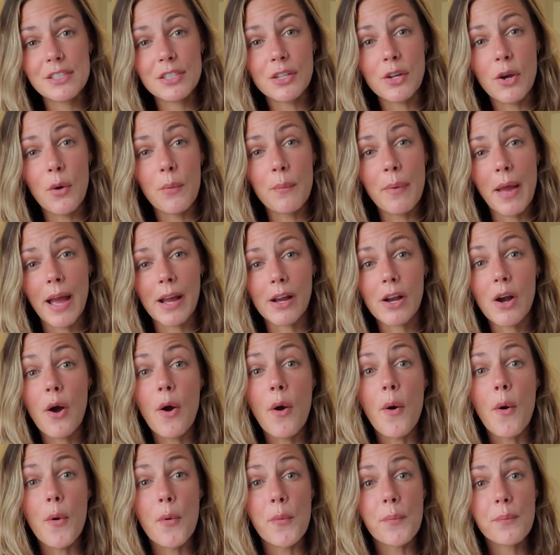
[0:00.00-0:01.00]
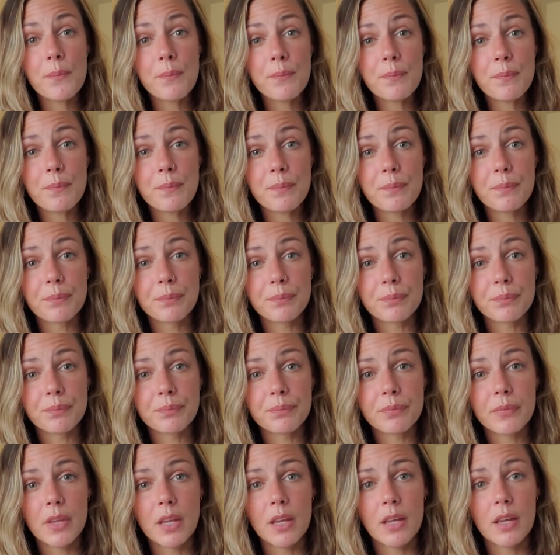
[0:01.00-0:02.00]
to go back home
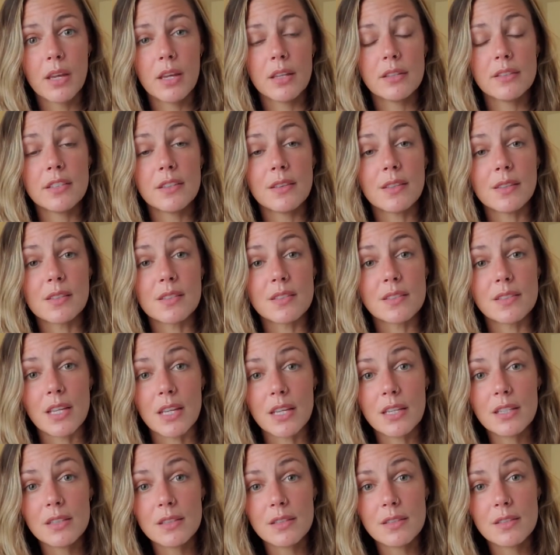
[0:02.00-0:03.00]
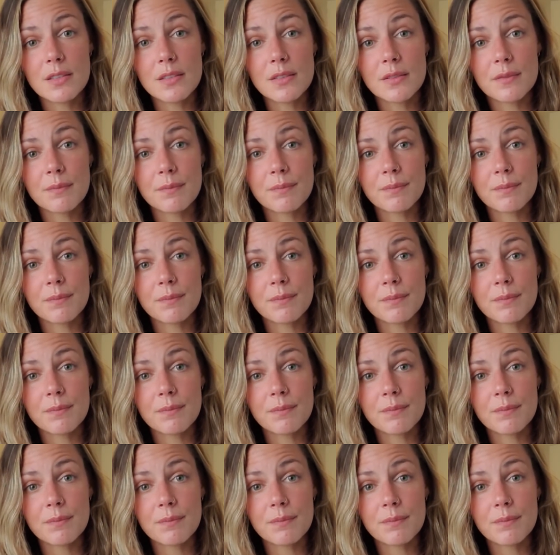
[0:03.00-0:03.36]
to the States.